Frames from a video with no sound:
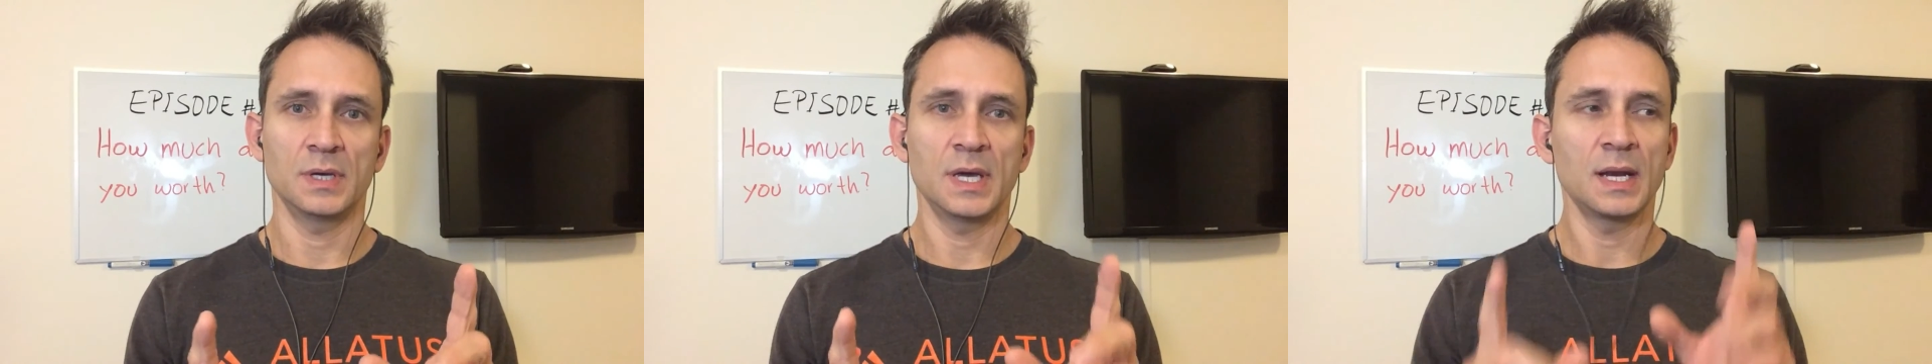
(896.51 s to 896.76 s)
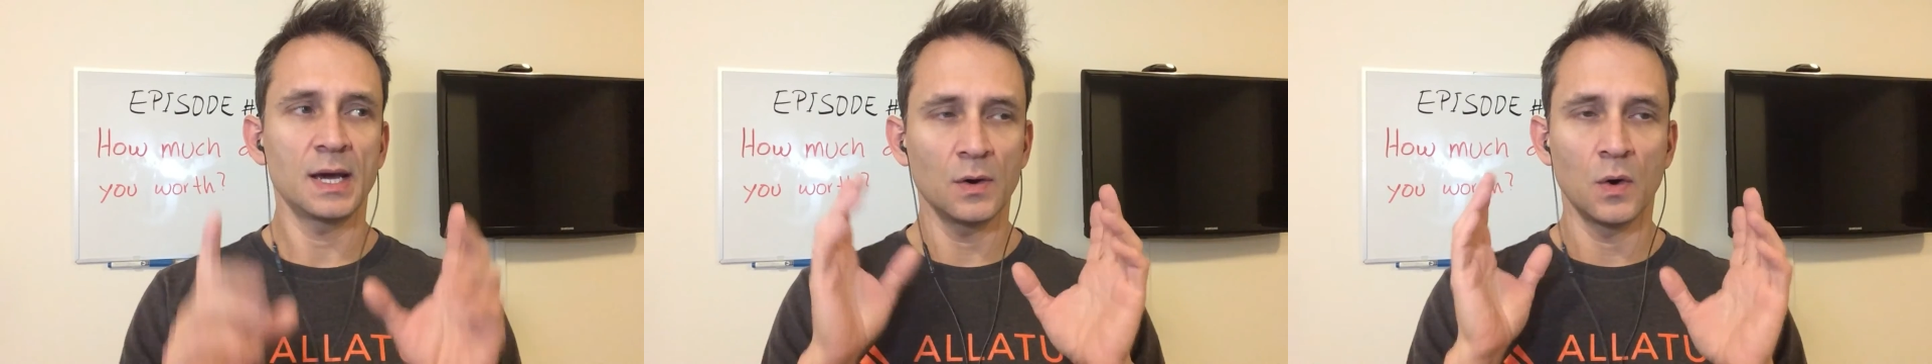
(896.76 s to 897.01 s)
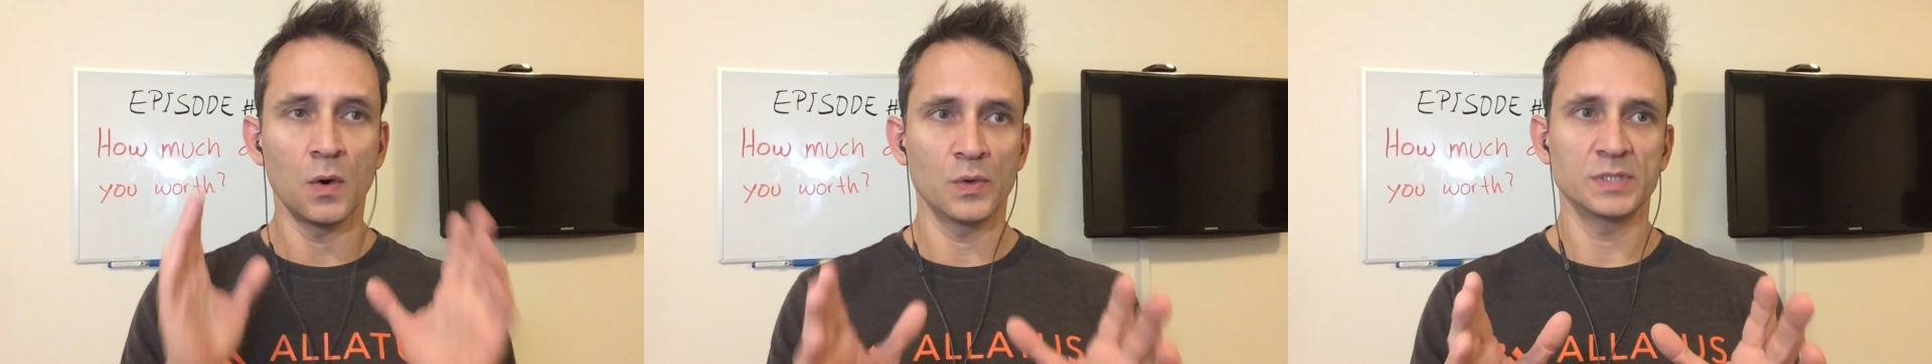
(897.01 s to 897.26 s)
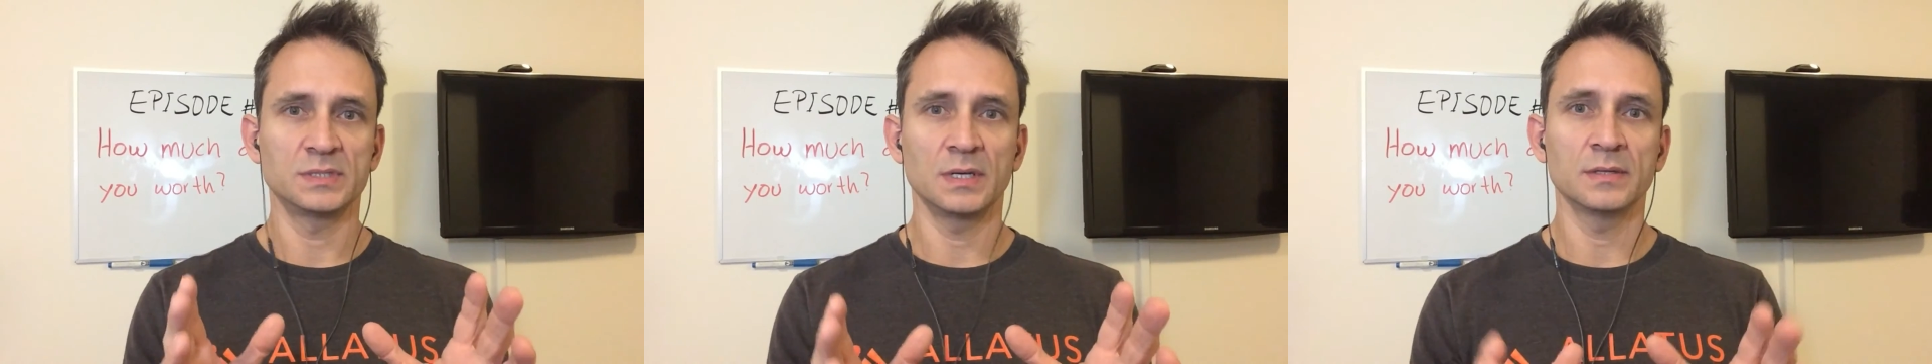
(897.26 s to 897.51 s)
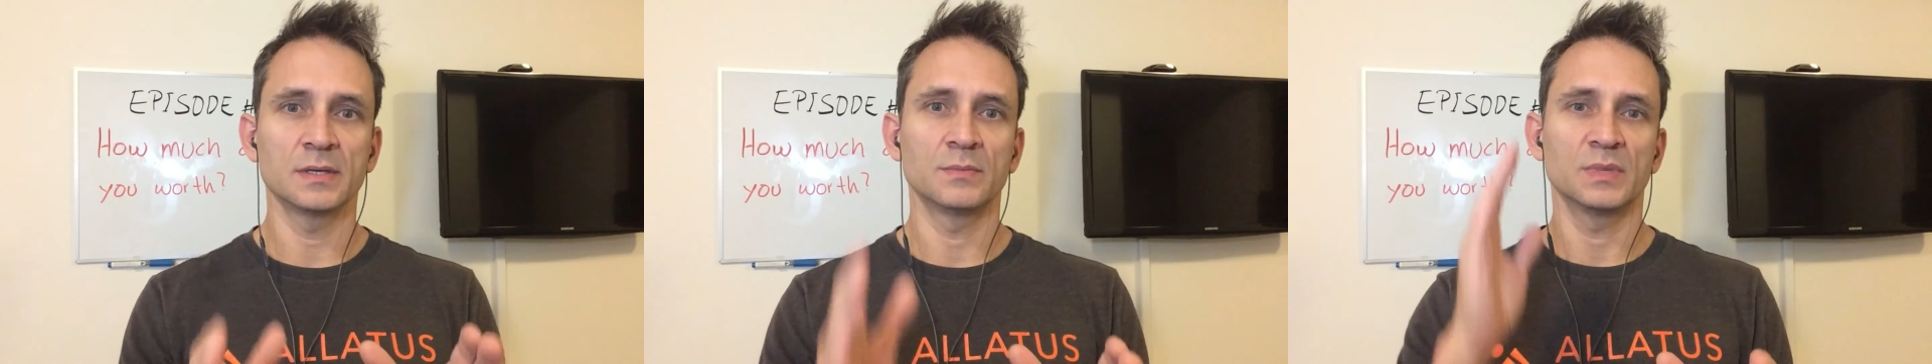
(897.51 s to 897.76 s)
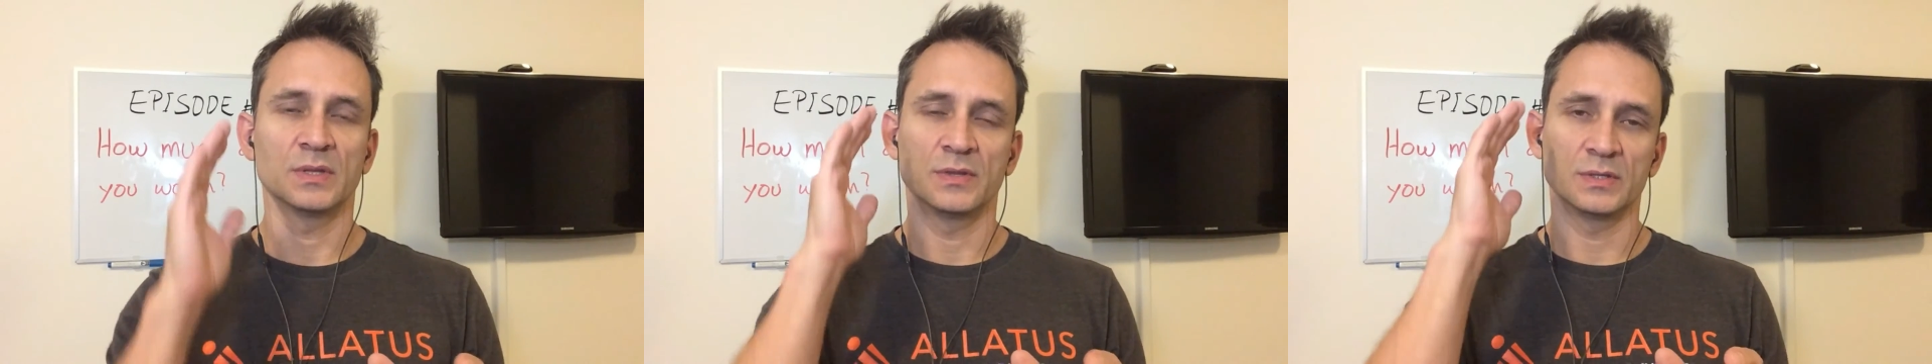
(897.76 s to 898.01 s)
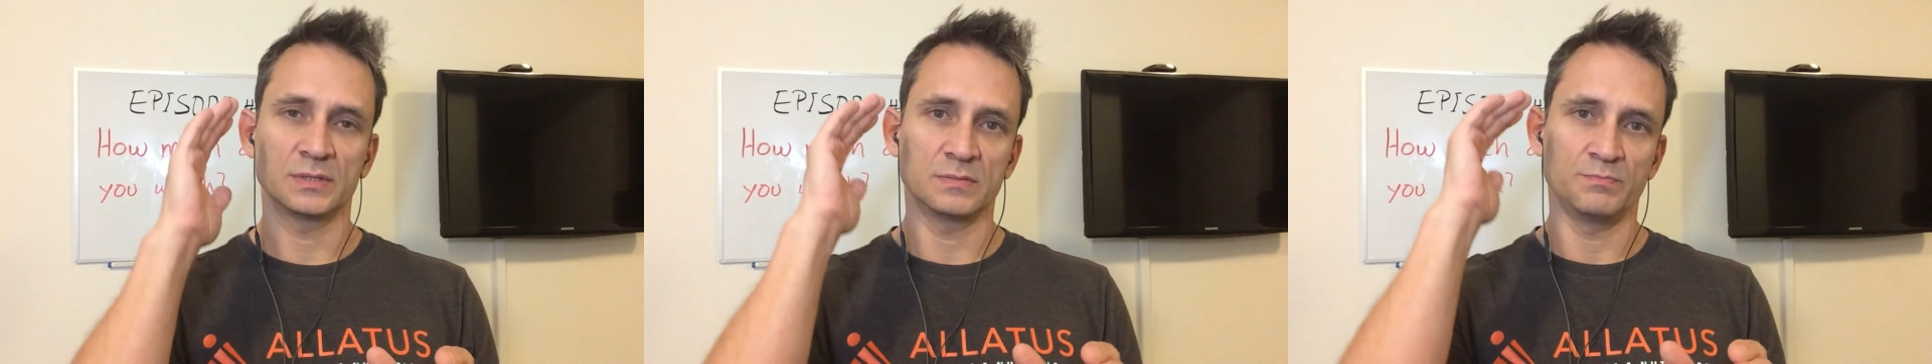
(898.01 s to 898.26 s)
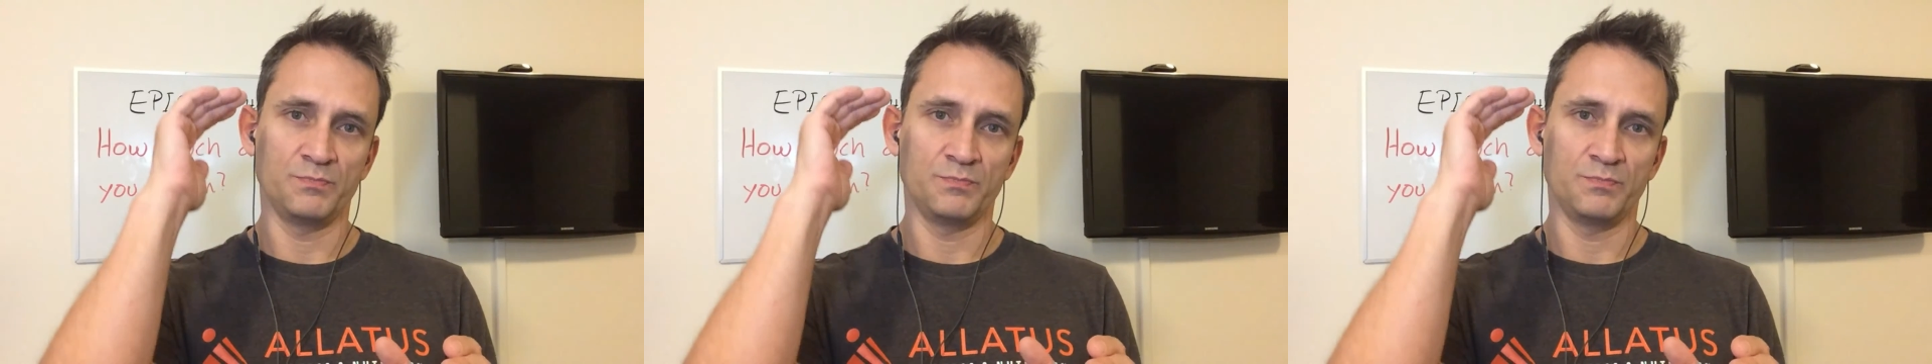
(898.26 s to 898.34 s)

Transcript: And I always tell them, the